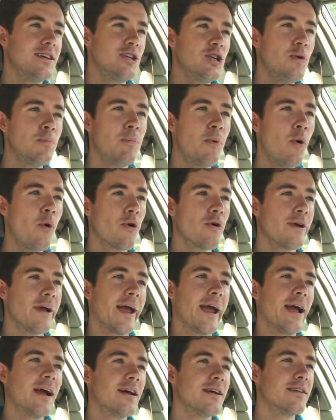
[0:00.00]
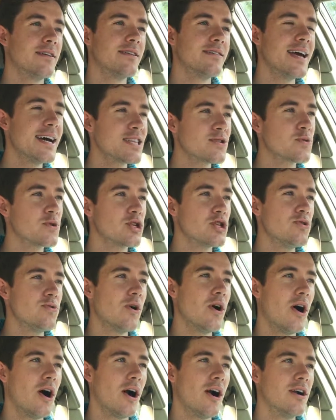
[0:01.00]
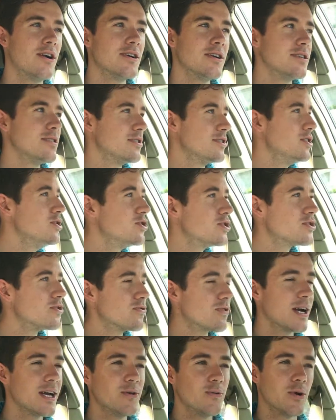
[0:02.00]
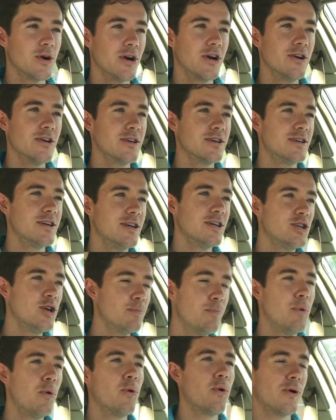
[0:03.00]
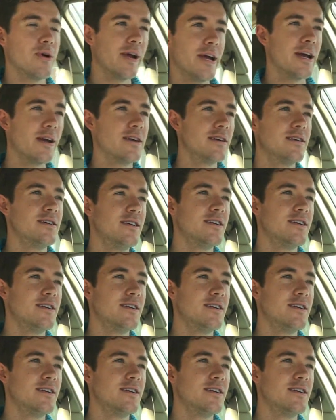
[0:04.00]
You're boring. That's what you are. Use the right word. You're boring.